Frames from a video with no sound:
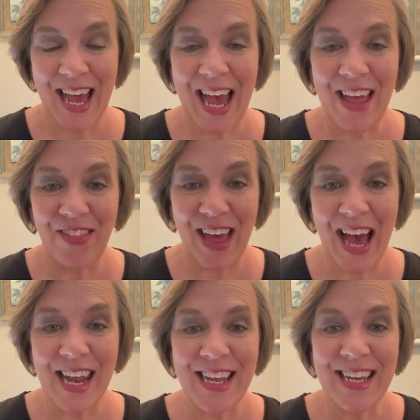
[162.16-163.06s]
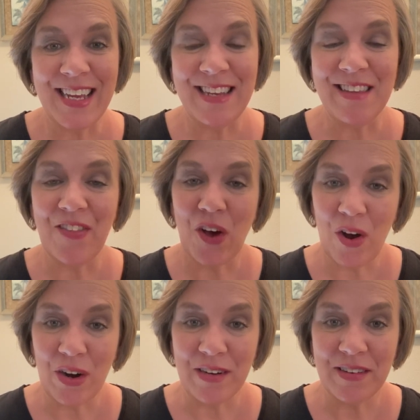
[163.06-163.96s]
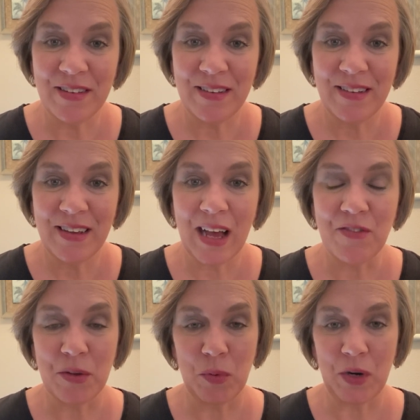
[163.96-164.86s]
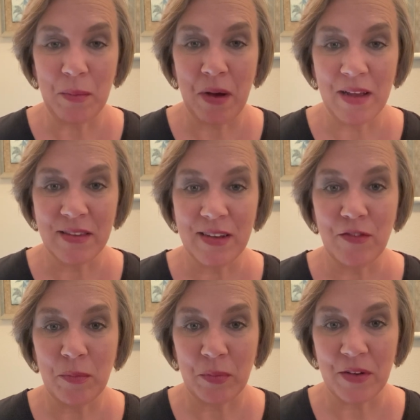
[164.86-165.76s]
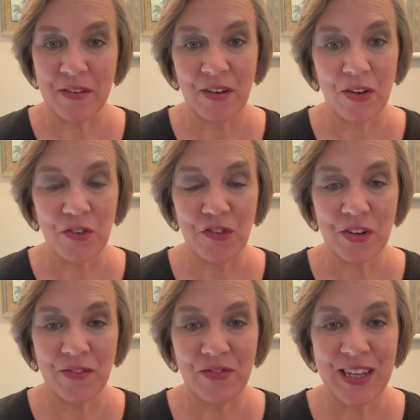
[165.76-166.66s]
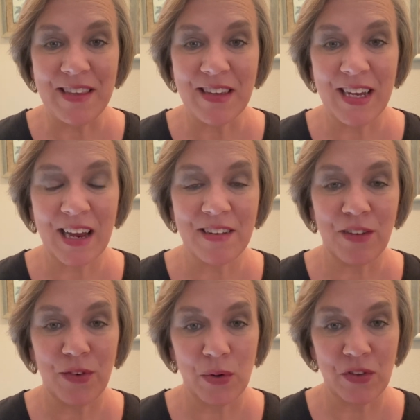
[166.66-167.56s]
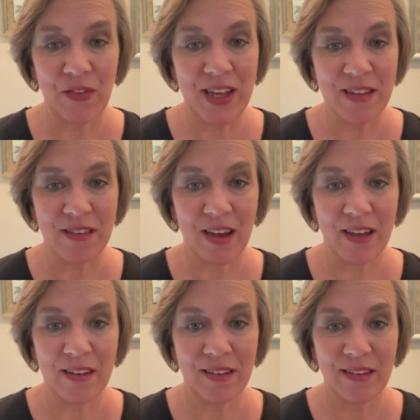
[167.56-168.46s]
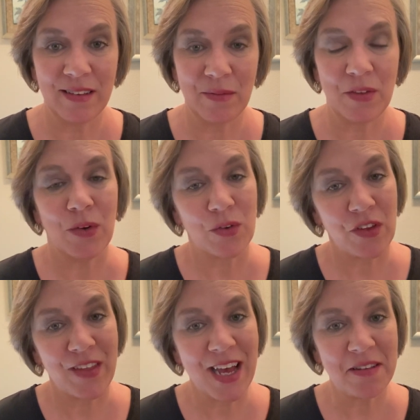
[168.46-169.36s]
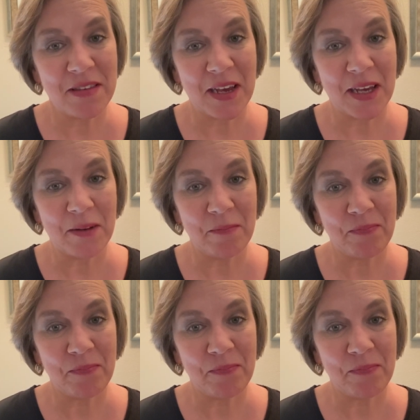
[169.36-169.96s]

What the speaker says: And that is at the heart of supporting positive prison culture. It's connecting folks on the inside with folks on the outside.